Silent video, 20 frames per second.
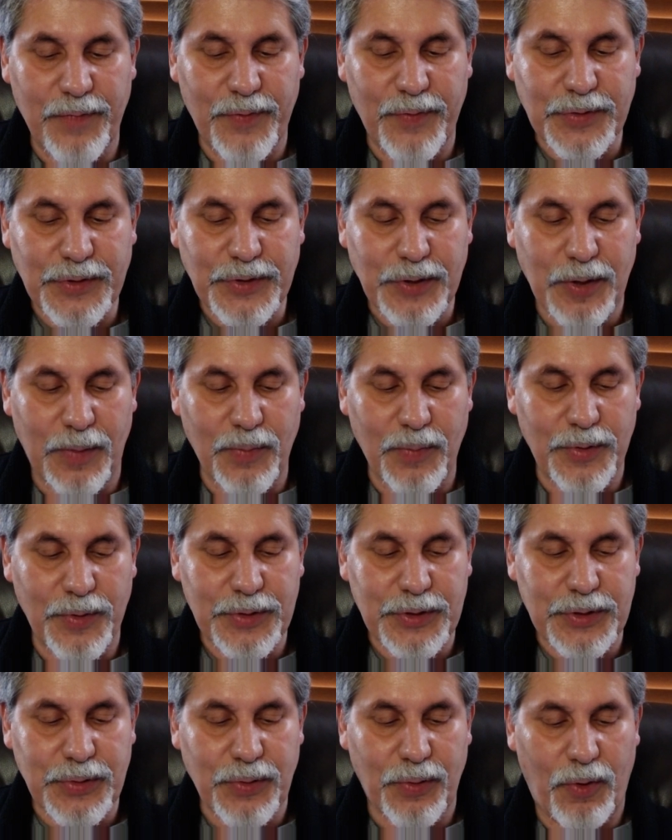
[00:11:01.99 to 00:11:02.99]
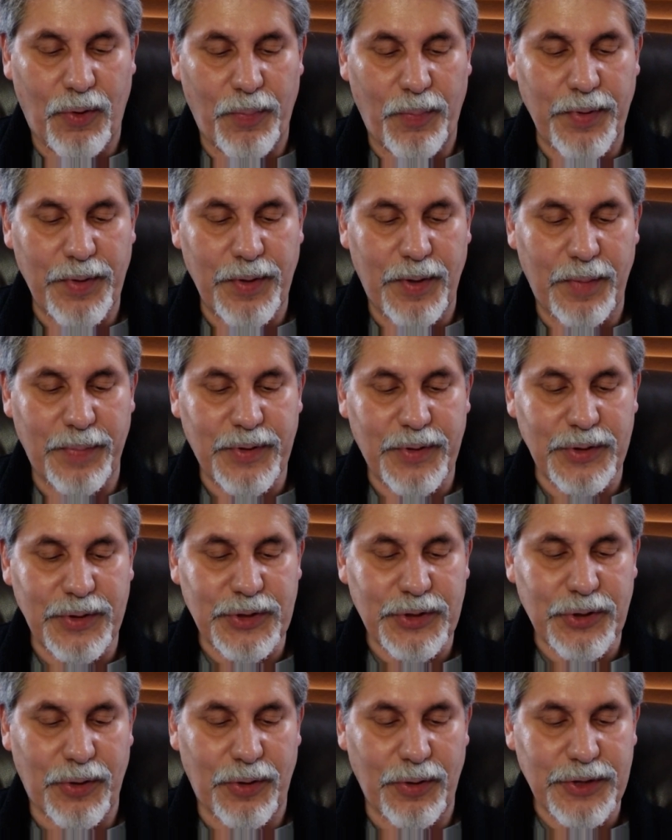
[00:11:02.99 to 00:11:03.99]
for someone to open up the
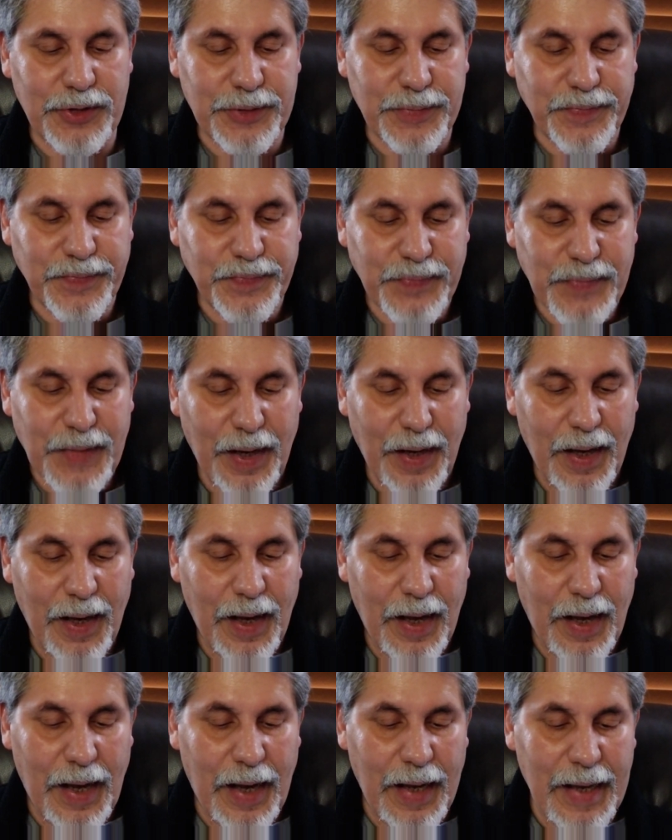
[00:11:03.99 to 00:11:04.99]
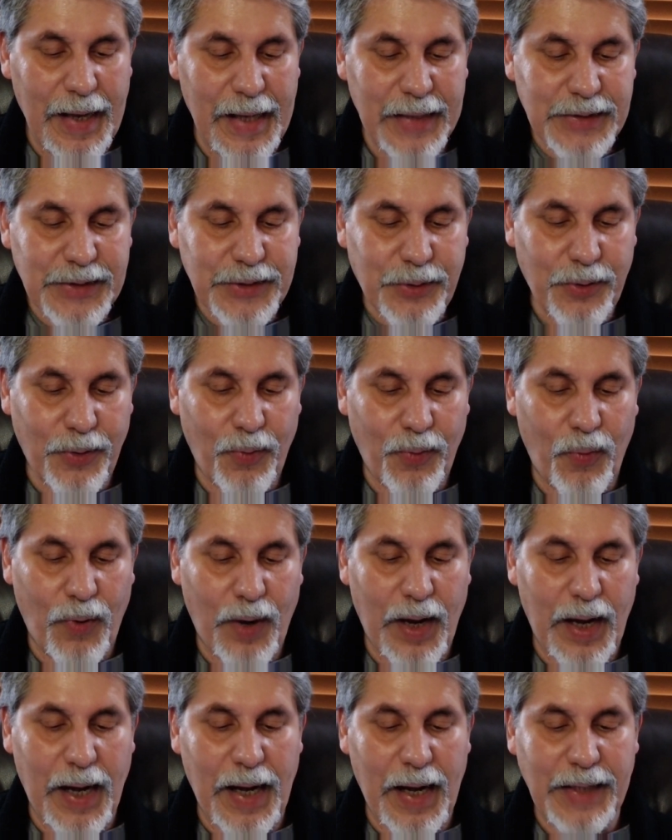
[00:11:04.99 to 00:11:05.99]
church. I asked her
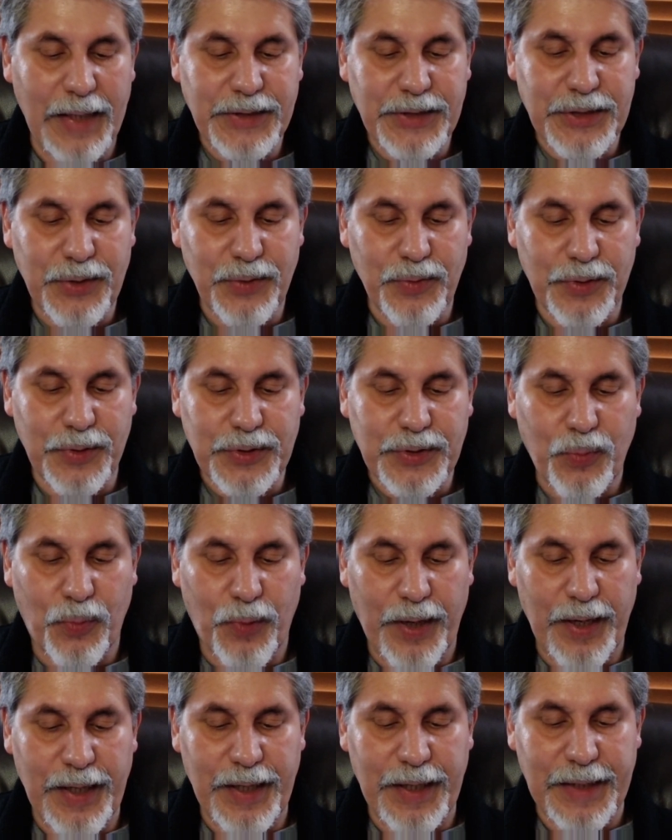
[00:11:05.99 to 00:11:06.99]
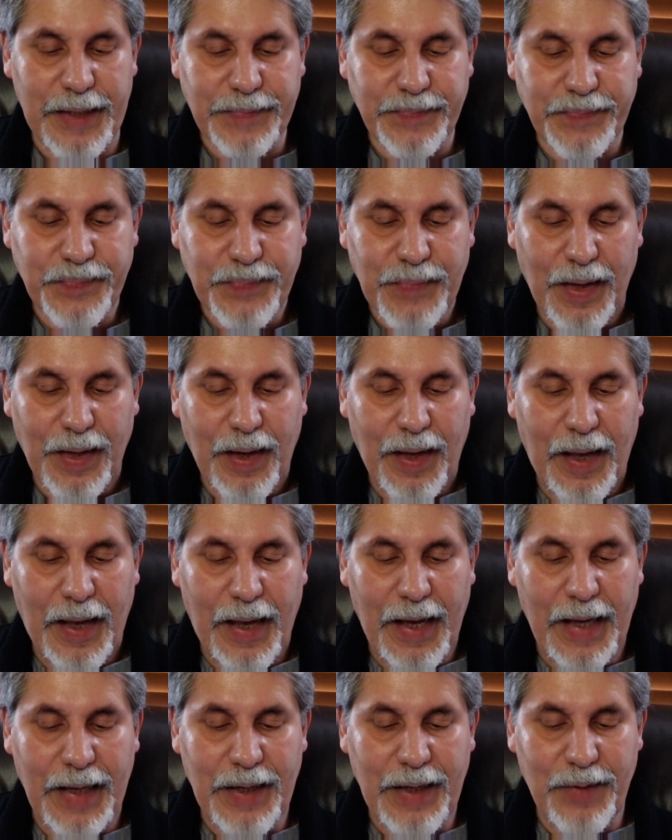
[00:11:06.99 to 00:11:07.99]
why she was waiting
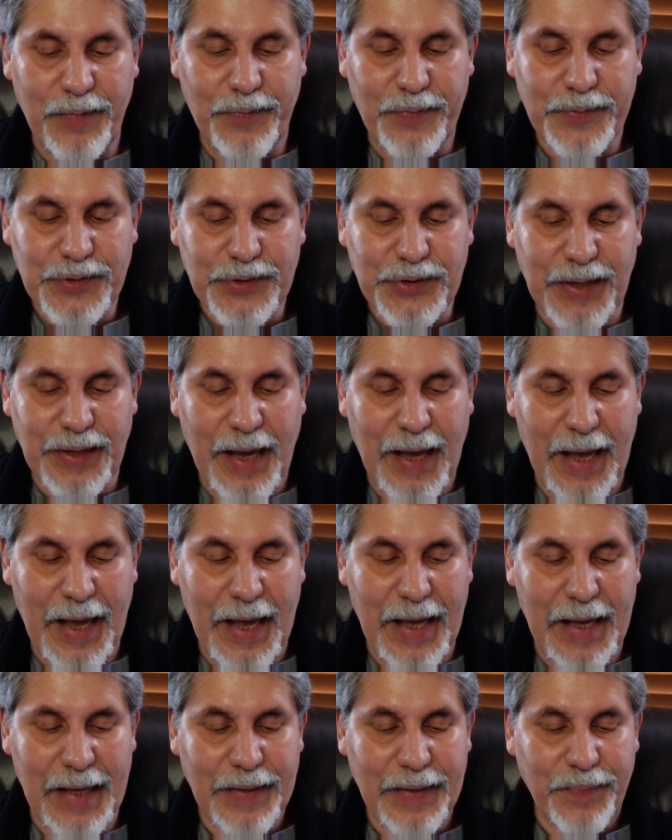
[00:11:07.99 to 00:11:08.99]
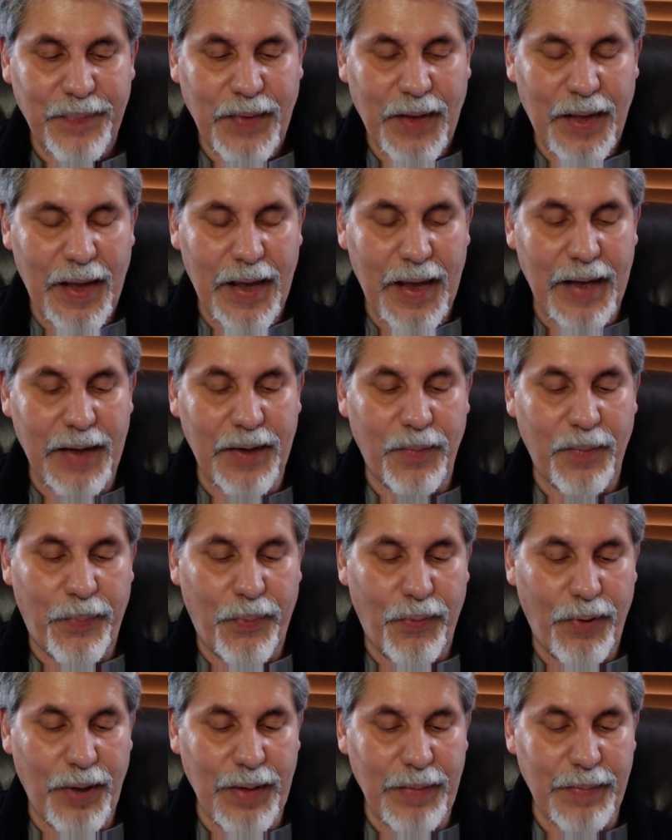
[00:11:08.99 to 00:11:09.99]
and if she had an
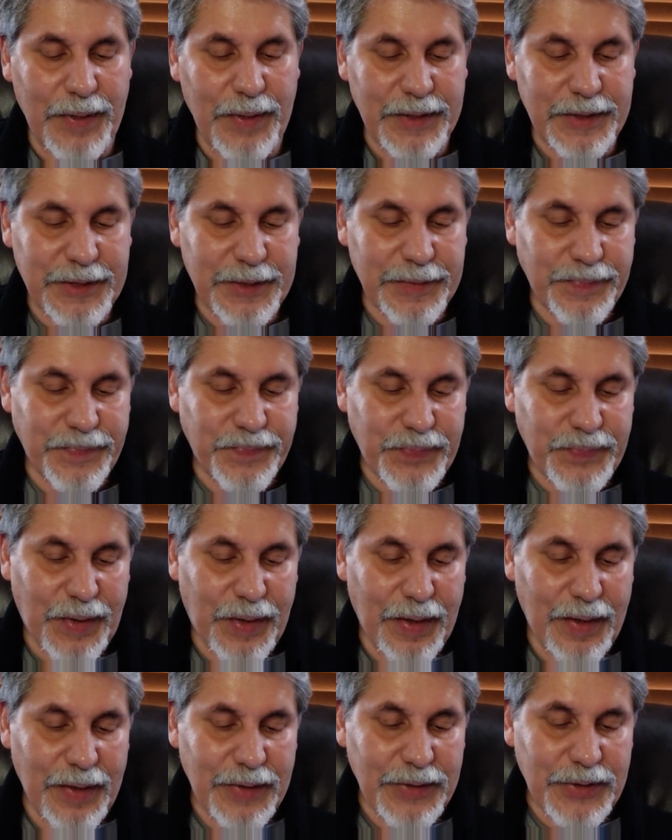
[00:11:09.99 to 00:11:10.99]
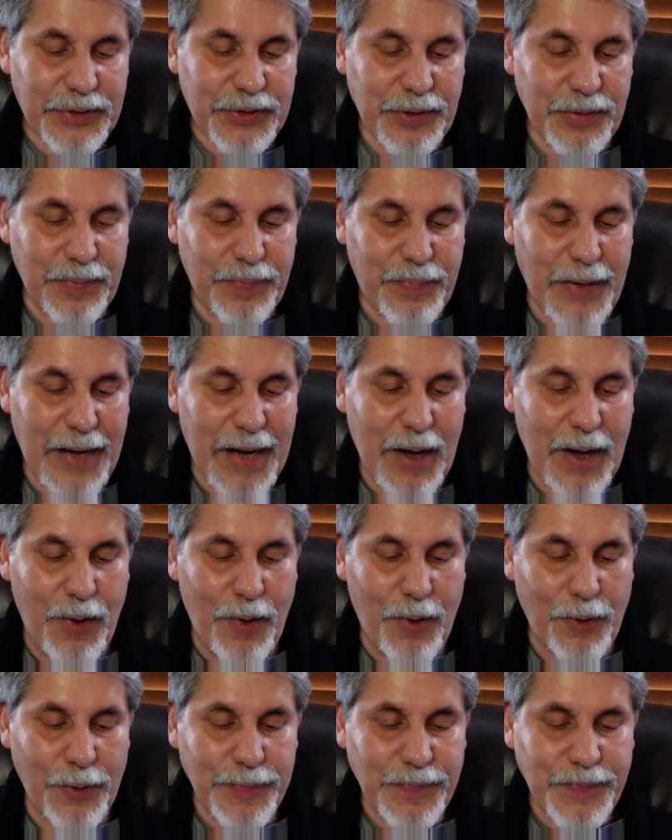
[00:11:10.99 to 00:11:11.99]
appointment. She
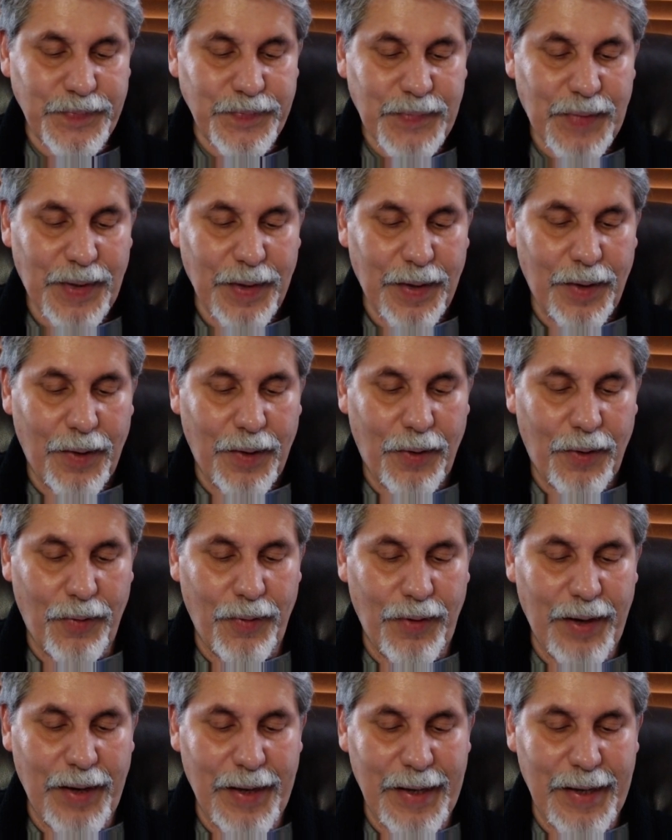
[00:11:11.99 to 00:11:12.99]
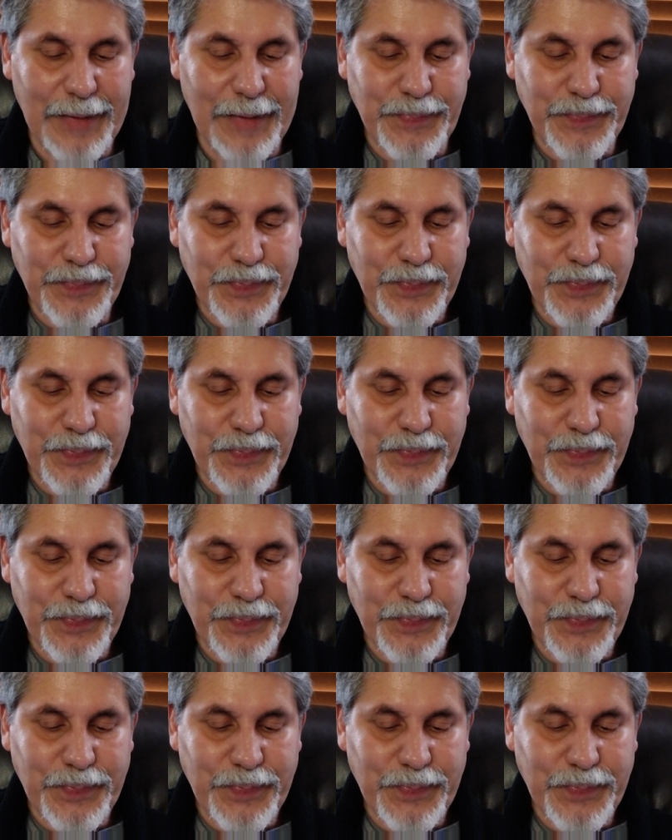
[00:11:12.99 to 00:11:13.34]
bowed her head,